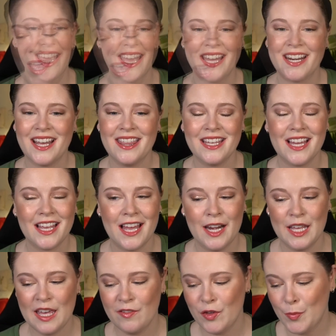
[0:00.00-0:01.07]
And I think I kind
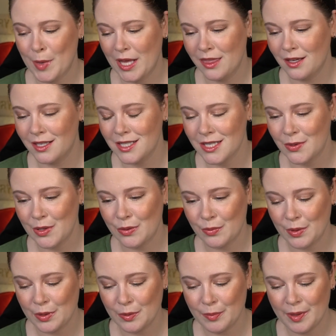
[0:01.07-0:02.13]
of gave you my thoughts going
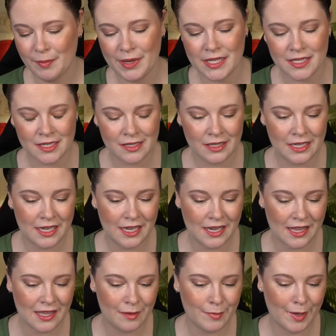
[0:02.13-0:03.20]
through, but basically I think